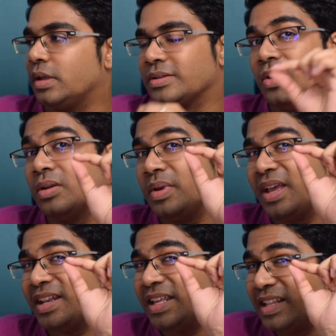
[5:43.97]
There's going to
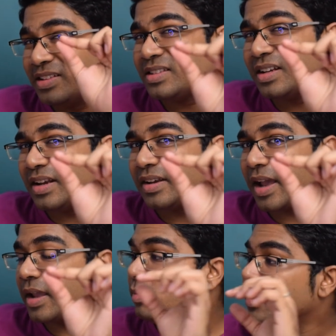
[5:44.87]
be an instant in
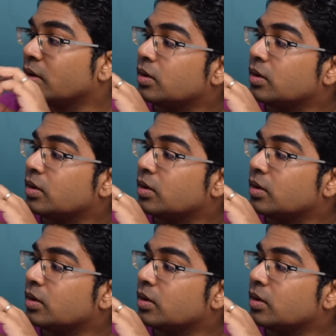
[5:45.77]
time